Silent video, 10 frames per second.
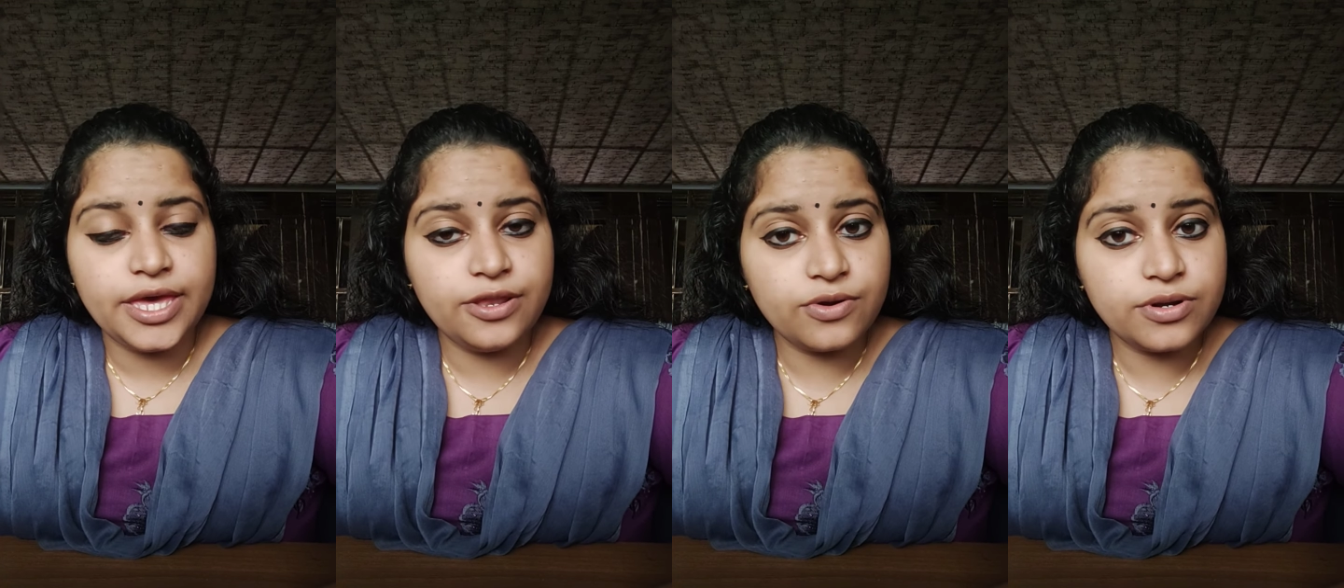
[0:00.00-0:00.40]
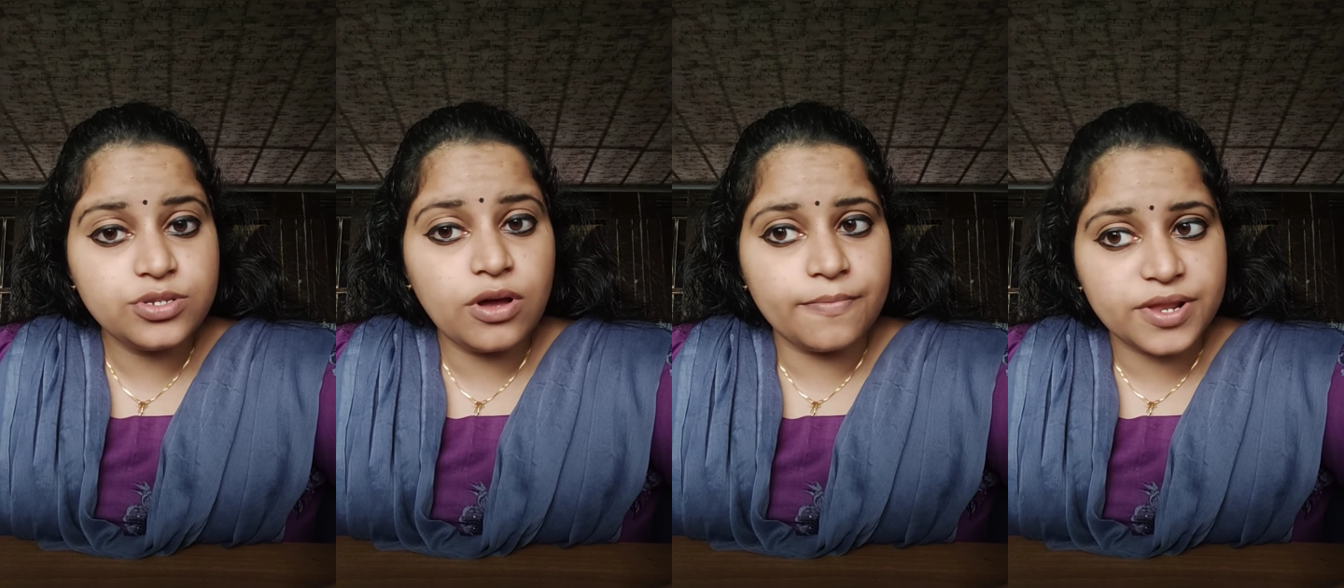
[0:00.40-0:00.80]
In order
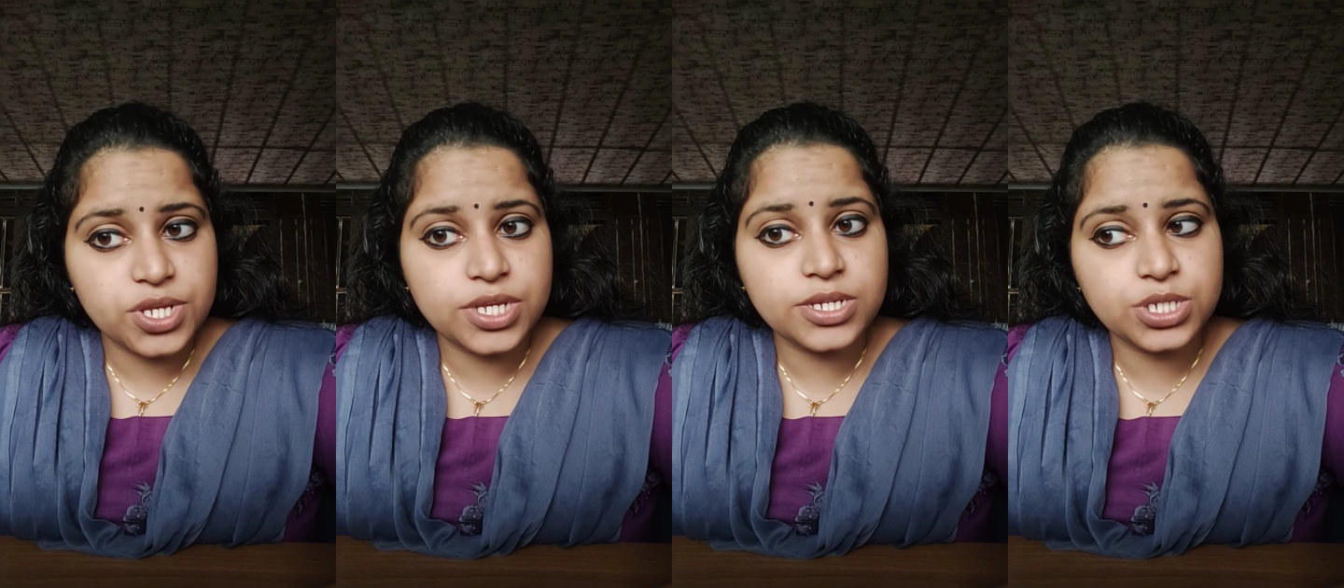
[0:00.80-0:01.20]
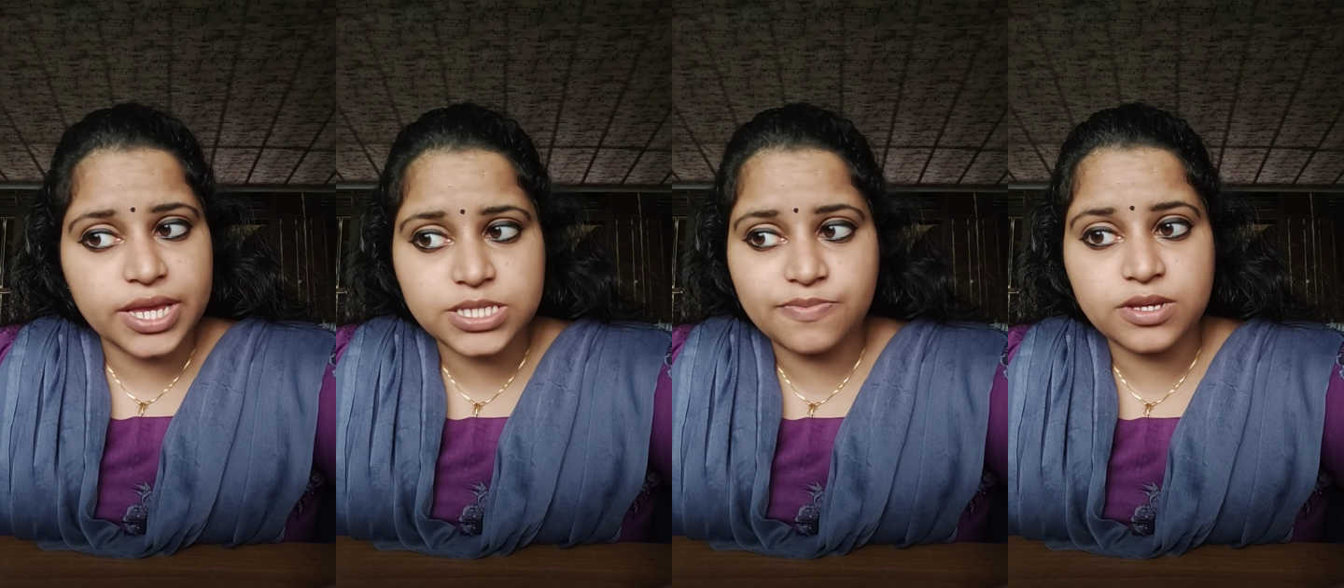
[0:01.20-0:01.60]
to appreciate
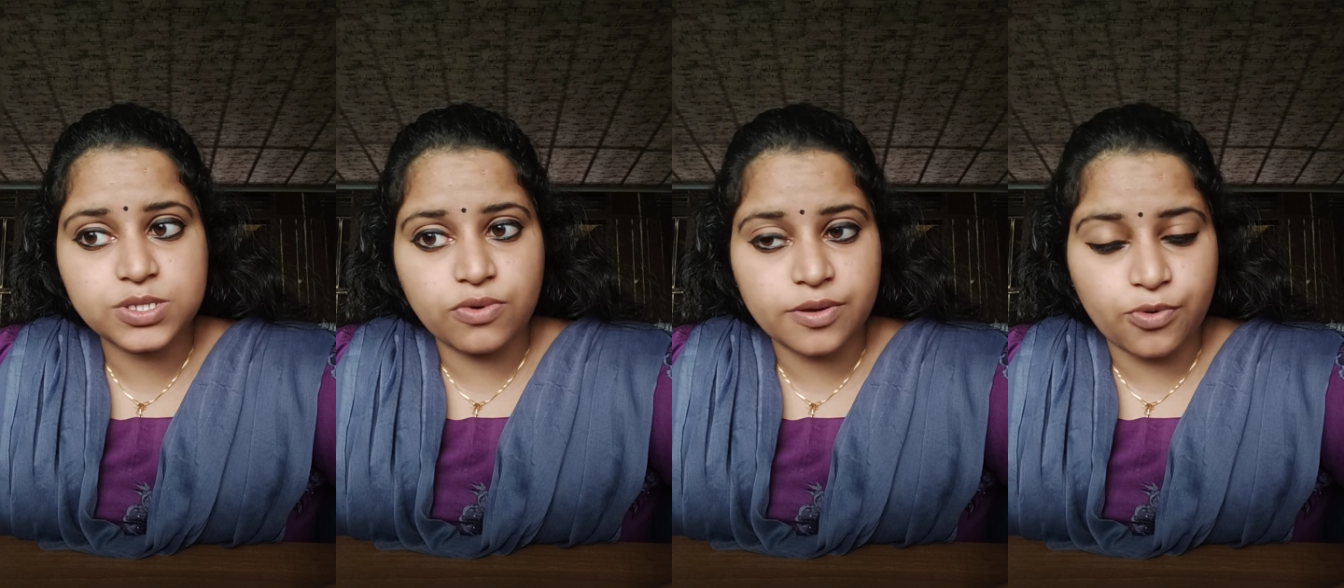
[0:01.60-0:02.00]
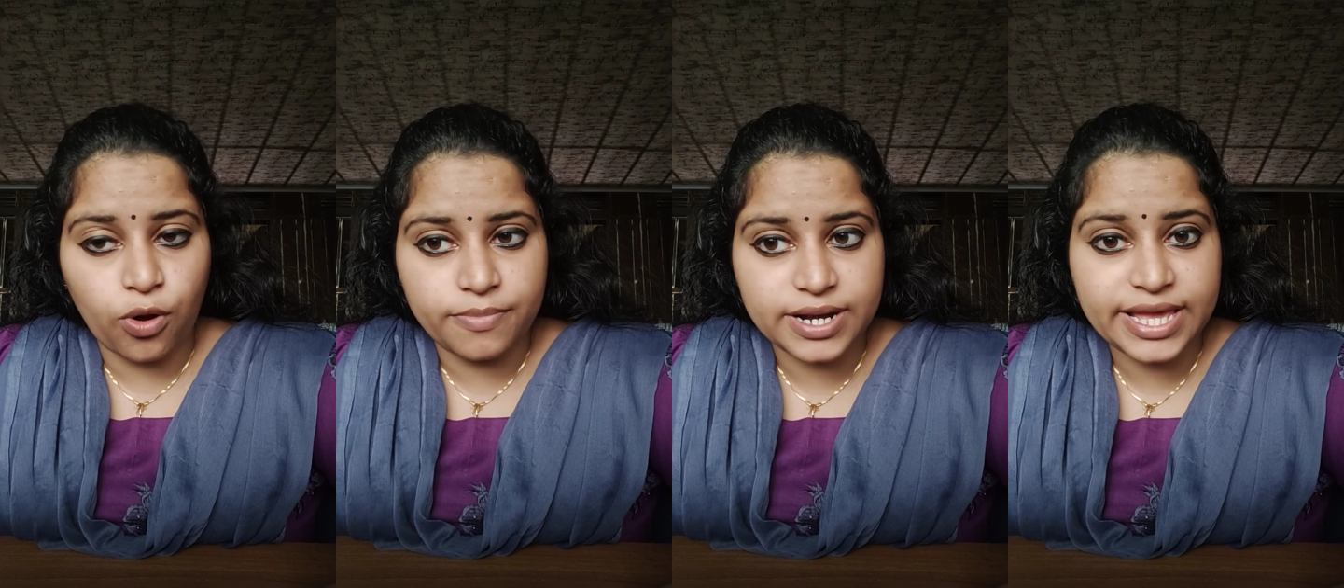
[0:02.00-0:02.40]
Shakespeare's work
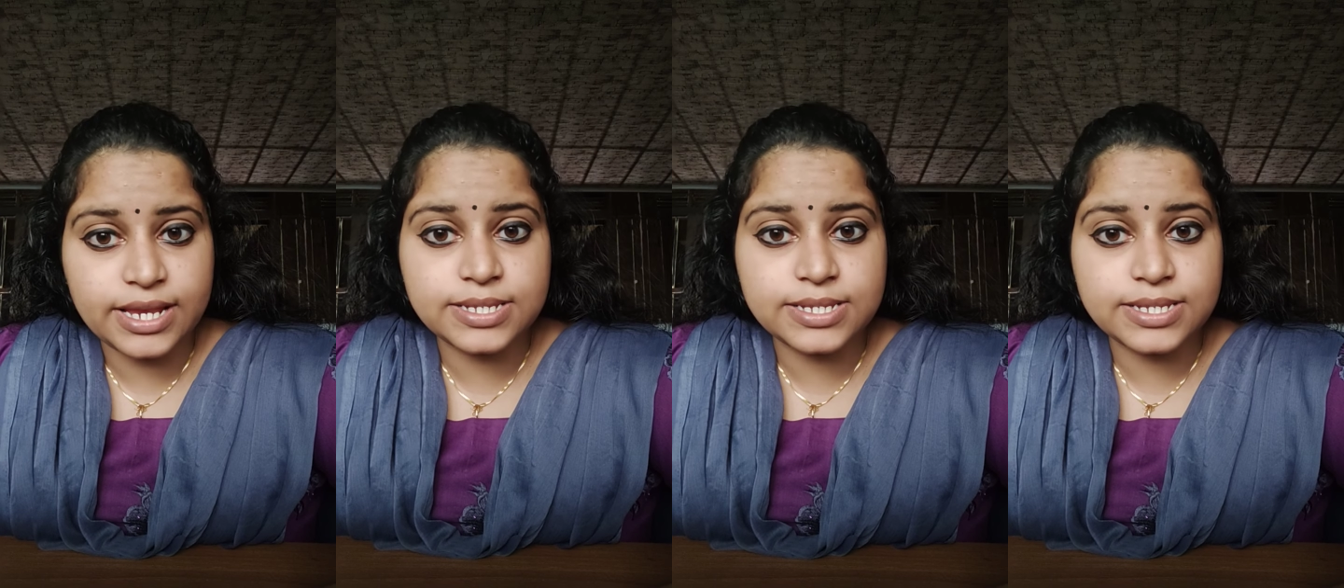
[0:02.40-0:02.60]
properly,